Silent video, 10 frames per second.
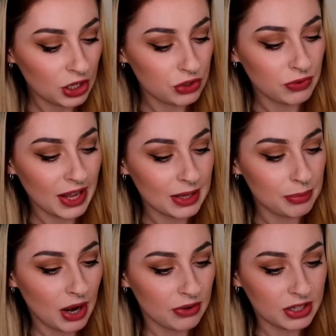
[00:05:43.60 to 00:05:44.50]
a grey
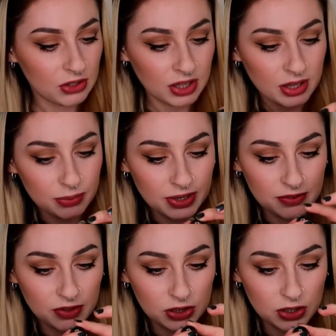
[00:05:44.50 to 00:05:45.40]
brownie colour
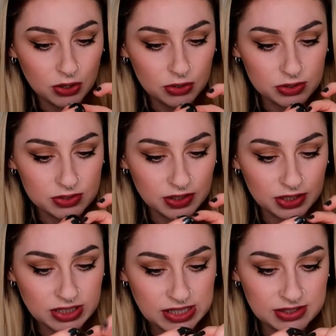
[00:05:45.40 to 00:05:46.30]
with loads of
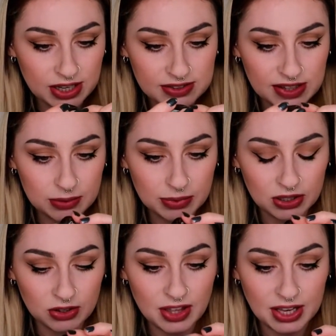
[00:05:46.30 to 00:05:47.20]
little details in the
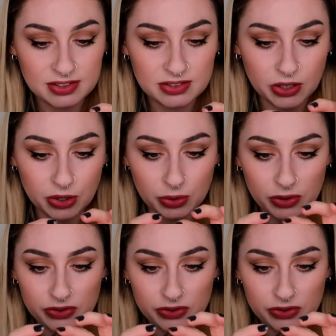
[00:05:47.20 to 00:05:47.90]
middle. That is so